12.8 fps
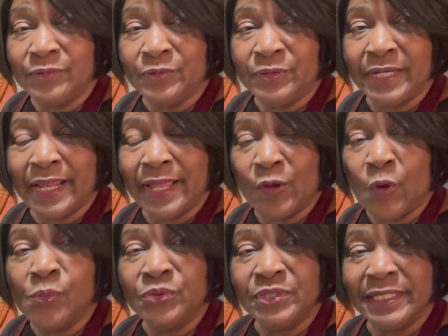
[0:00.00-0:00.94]
when I
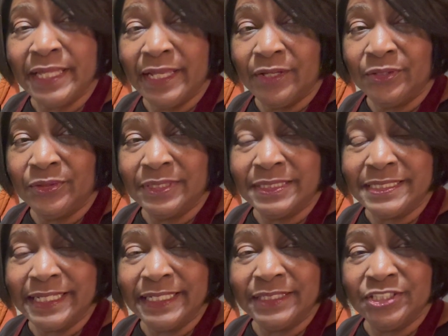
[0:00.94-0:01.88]
open the canner and
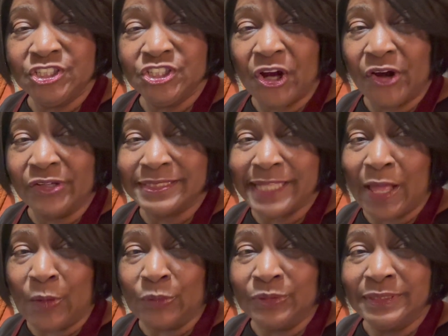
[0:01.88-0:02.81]
take the jars
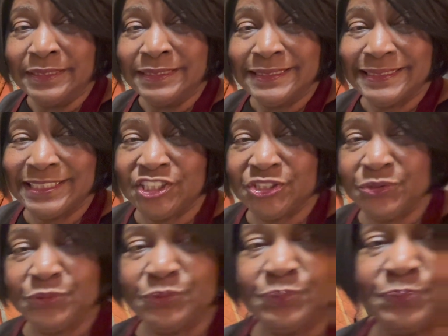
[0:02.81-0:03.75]
out. See you soon.